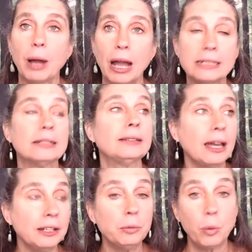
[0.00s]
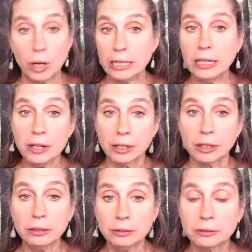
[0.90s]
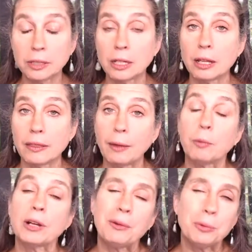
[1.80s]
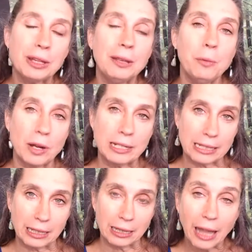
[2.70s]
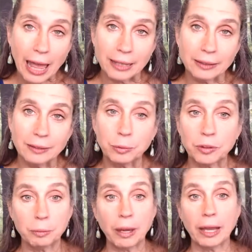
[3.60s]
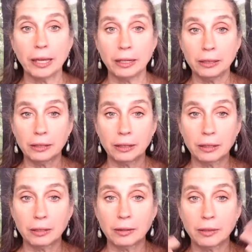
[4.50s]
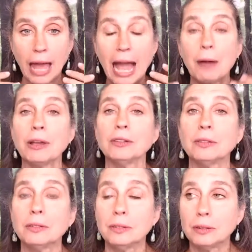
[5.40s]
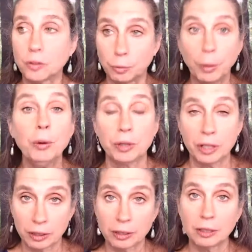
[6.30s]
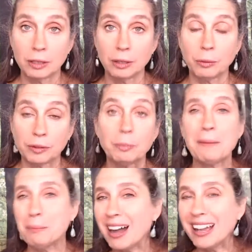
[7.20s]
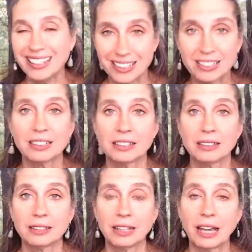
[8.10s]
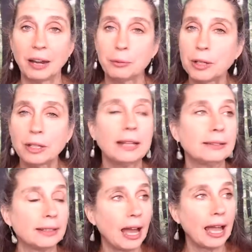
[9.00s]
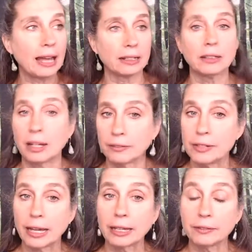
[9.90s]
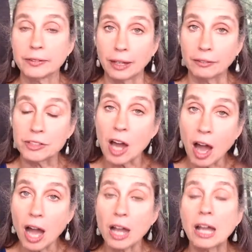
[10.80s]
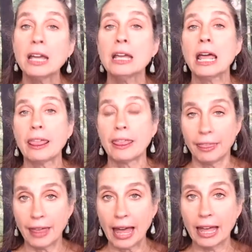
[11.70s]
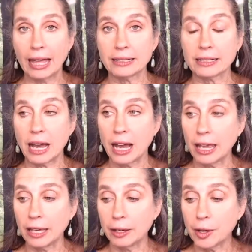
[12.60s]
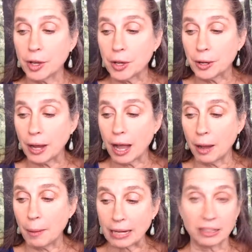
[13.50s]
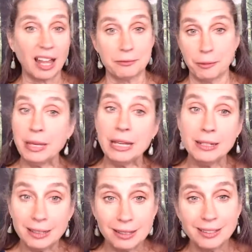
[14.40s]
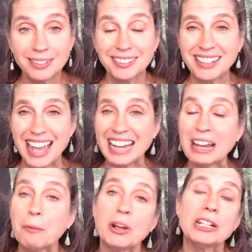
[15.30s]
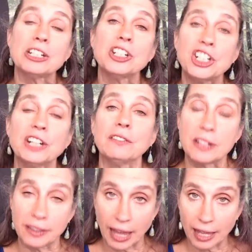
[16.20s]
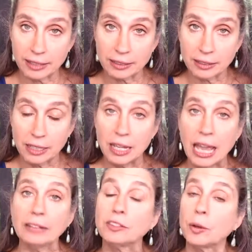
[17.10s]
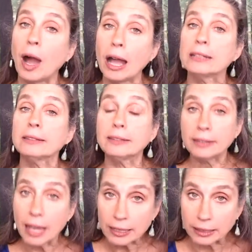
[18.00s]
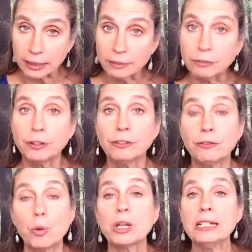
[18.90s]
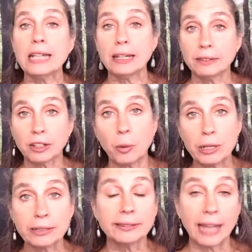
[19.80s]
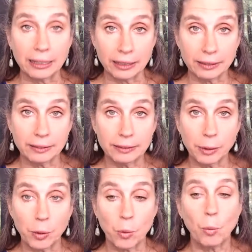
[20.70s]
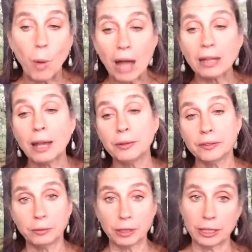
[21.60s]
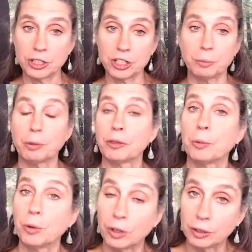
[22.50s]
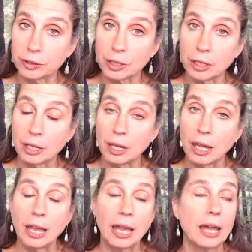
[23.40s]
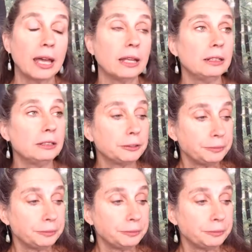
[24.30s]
decided one year that what I really wanted to cleanse was how I spoke, was my mind. Like, I realized that I had a lot of negative self-talk, that I had a lot of opinions, and I wanted to shift that. And so I decided for 40 days to go into silence while I was in relationship with the world. And